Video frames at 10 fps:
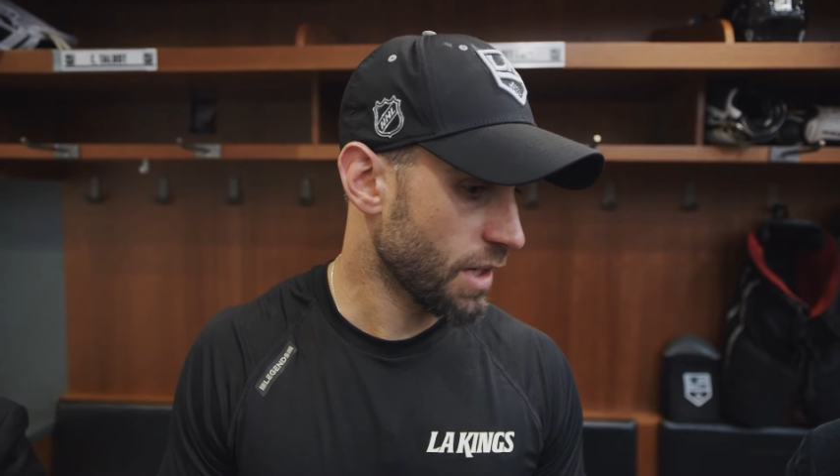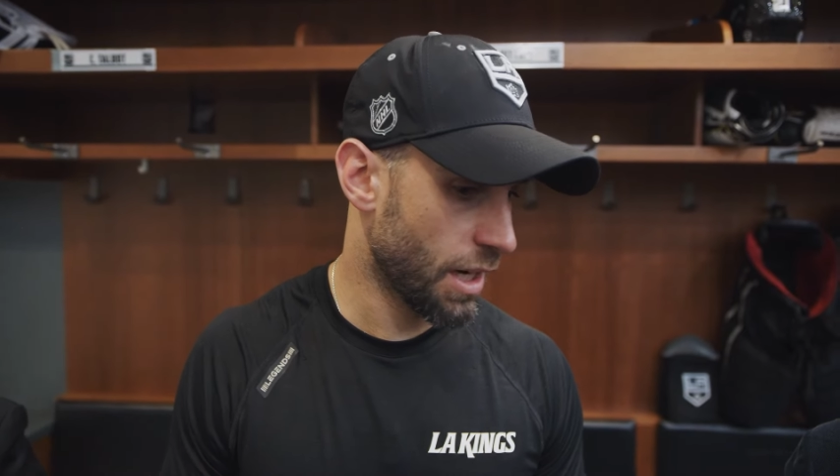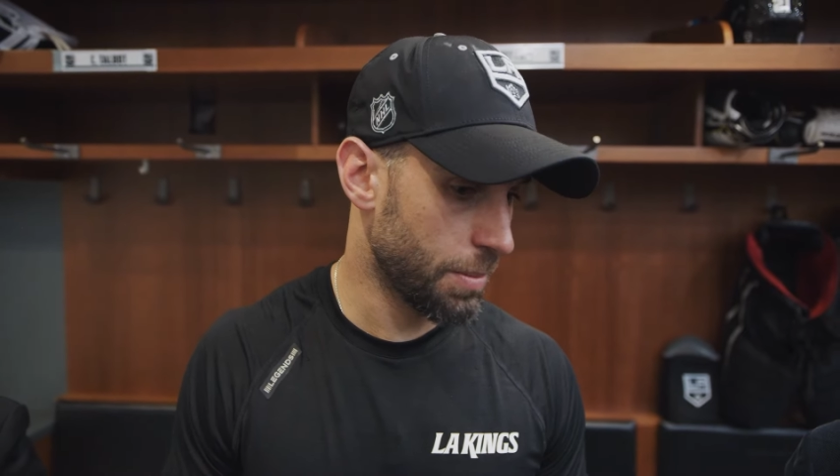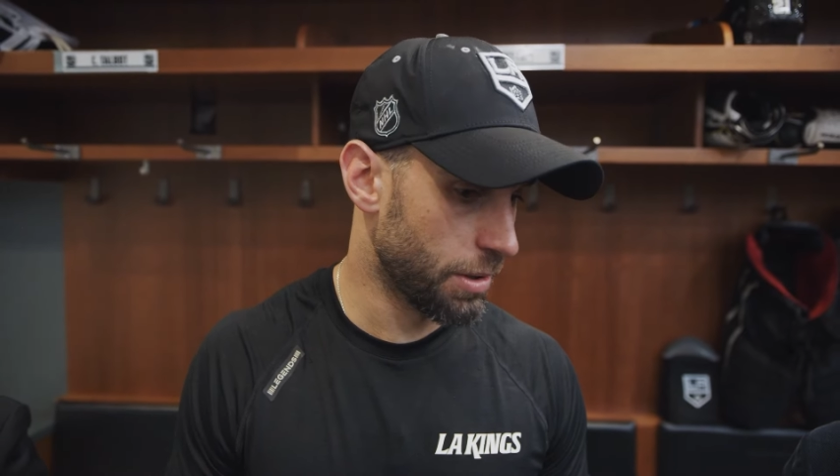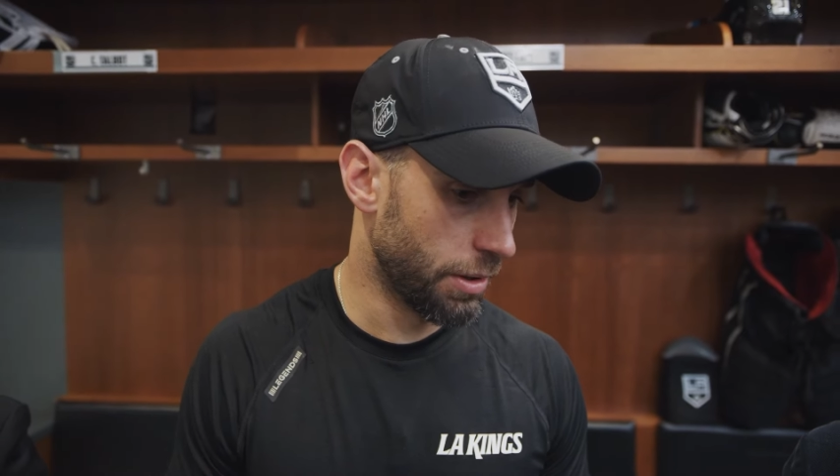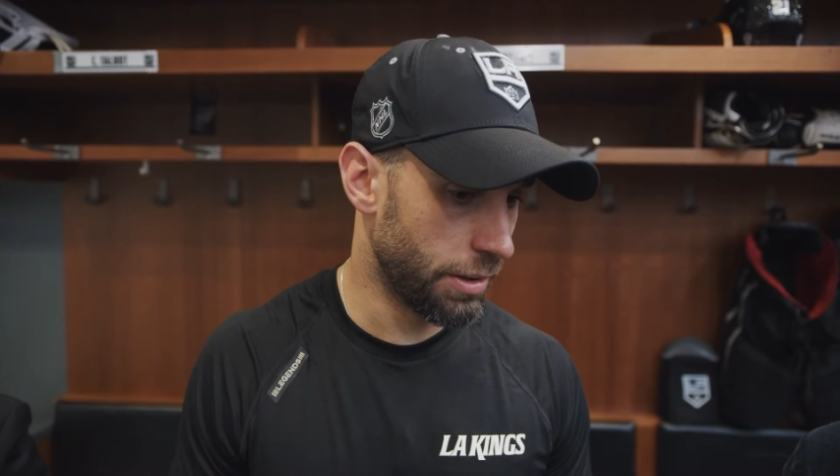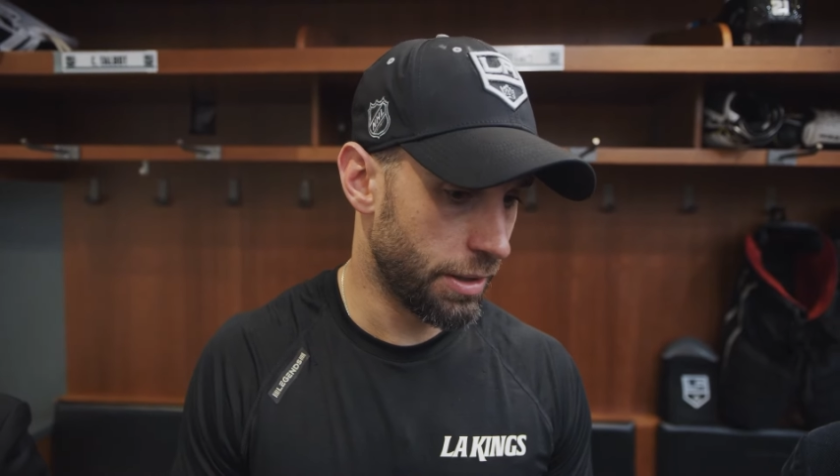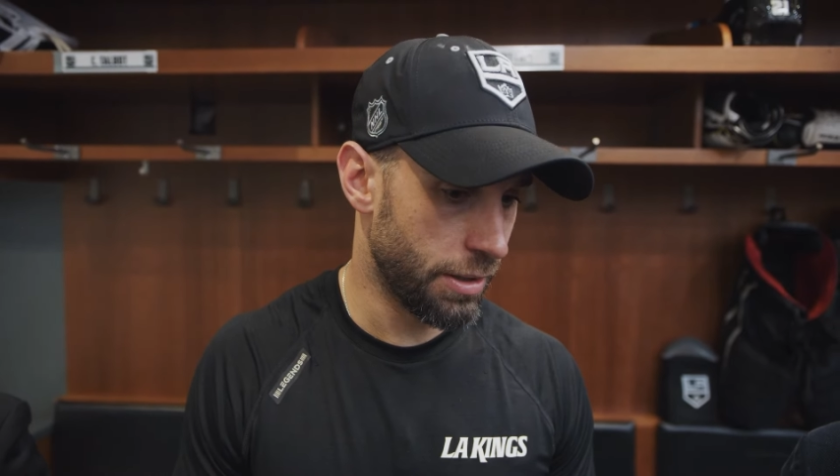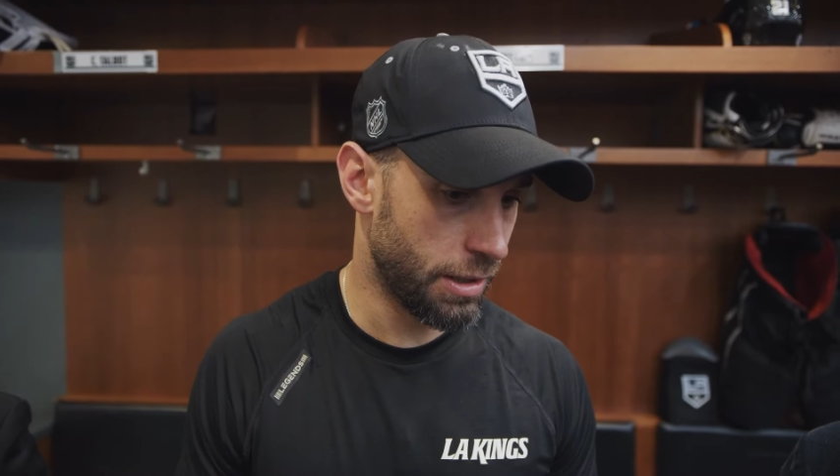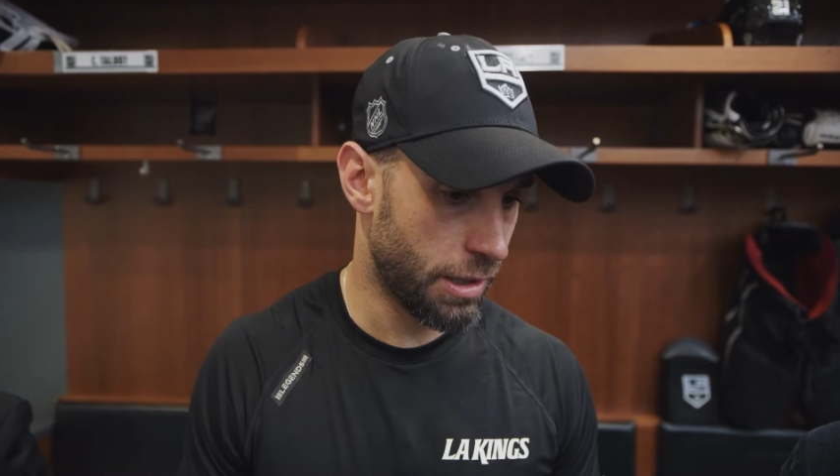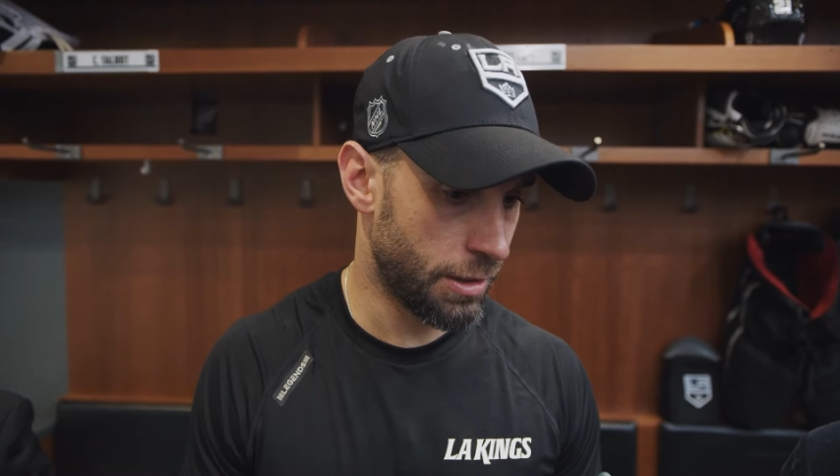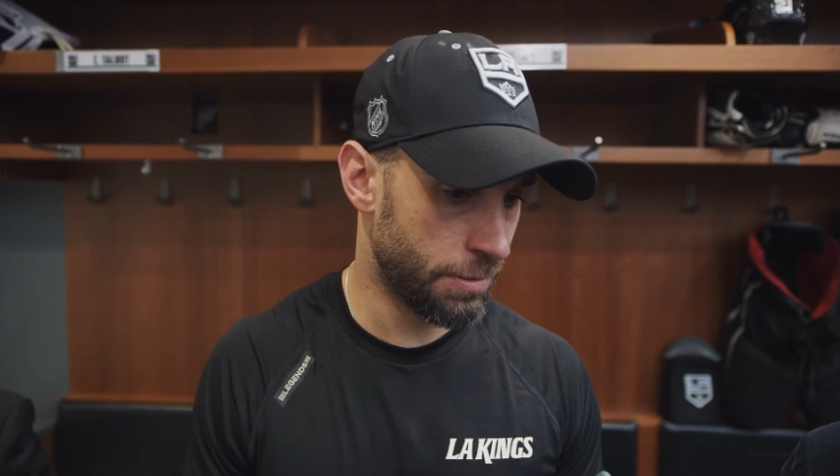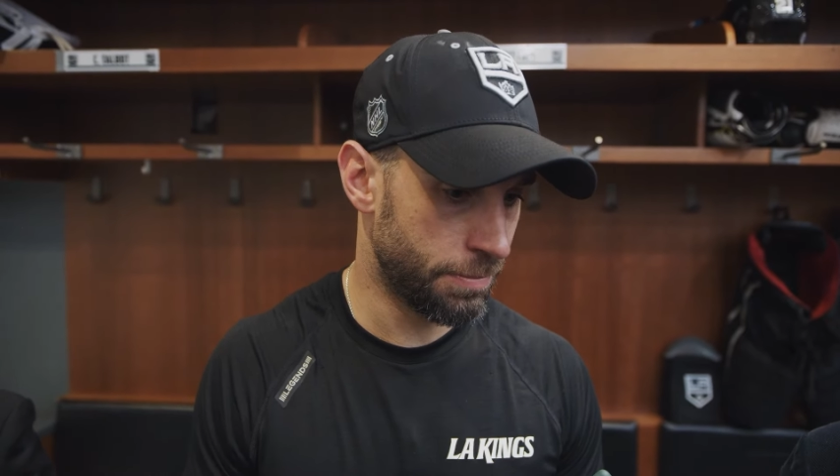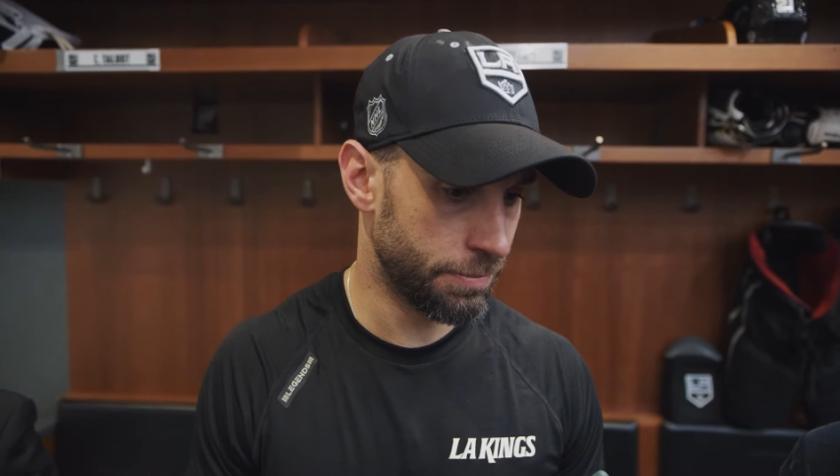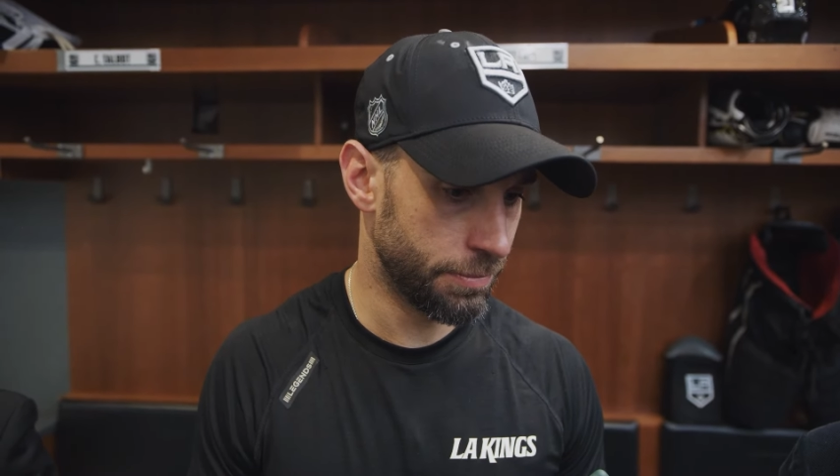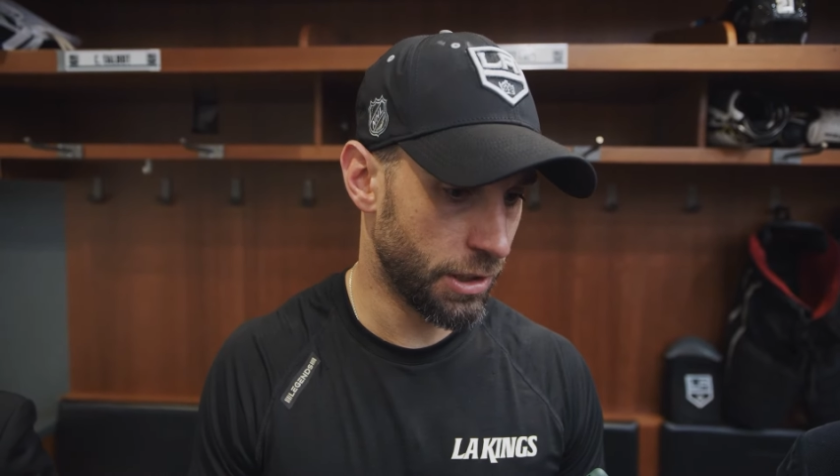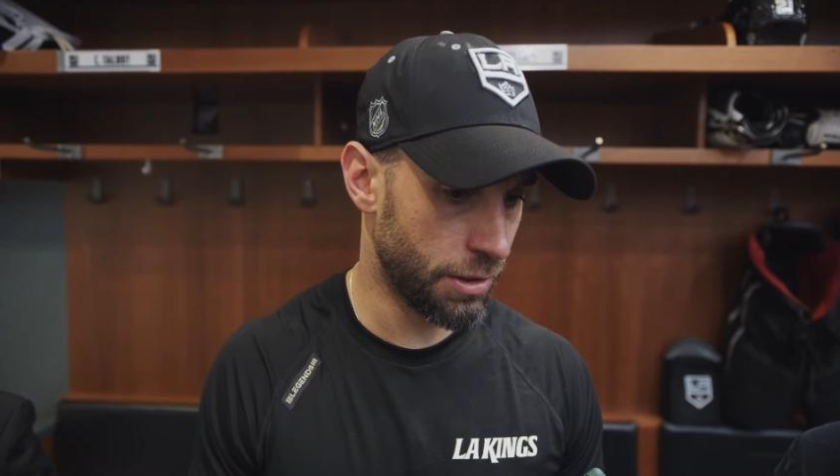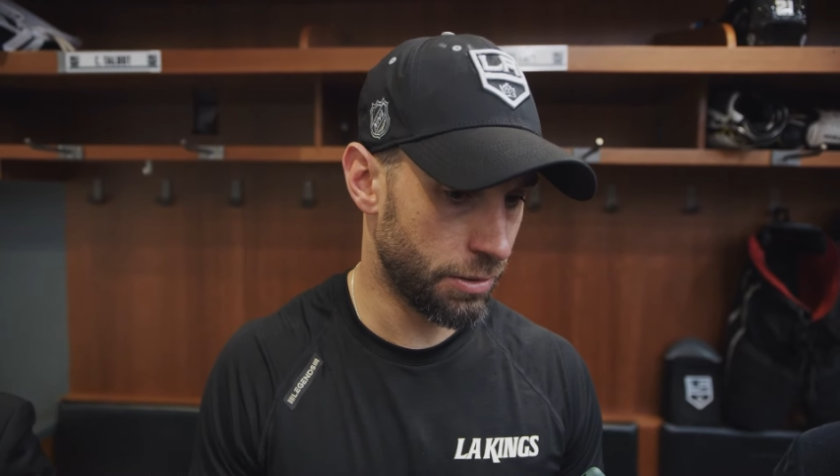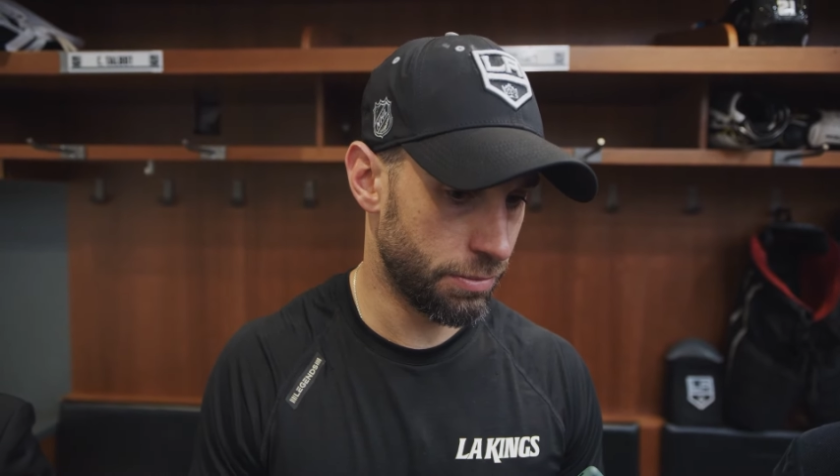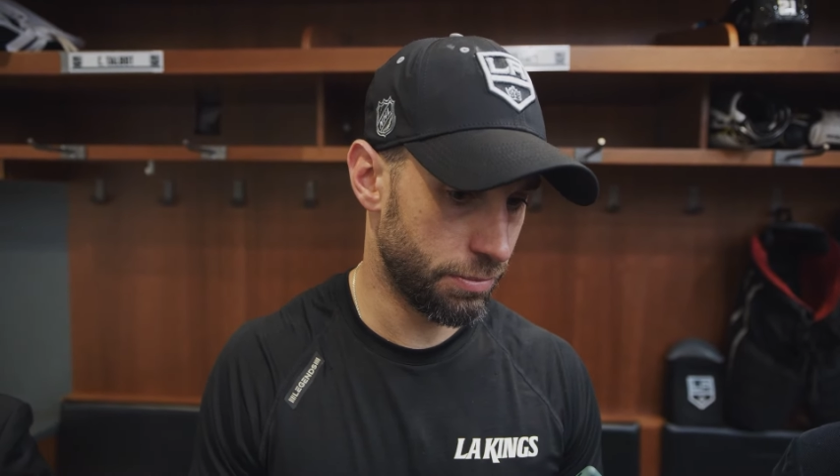Absolutely. Um, you
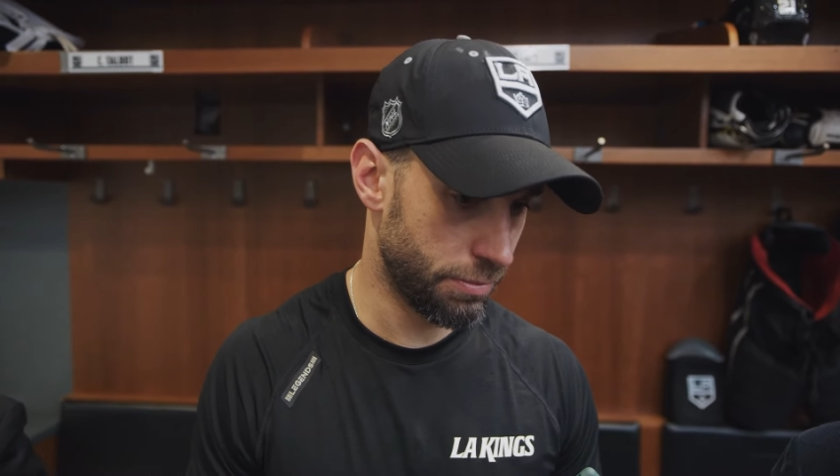know,